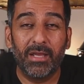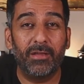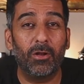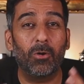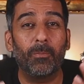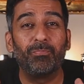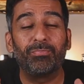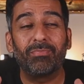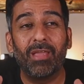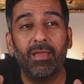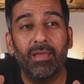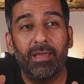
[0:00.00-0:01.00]
You know,
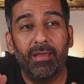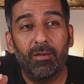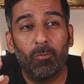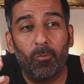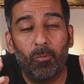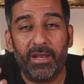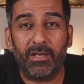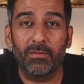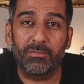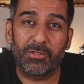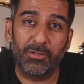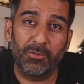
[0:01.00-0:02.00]
when it
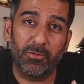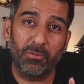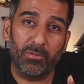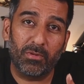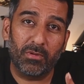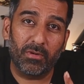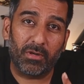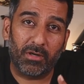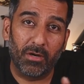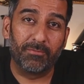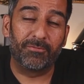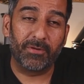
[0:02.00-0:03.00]
comes to
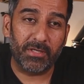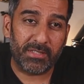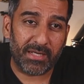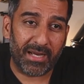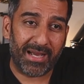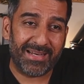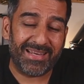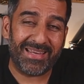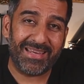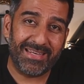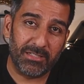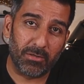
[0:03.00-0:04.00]
comfort and
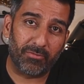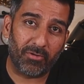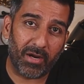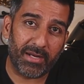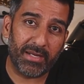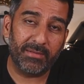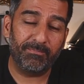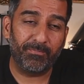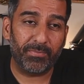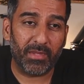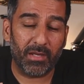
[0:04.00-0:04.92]
ease of riding,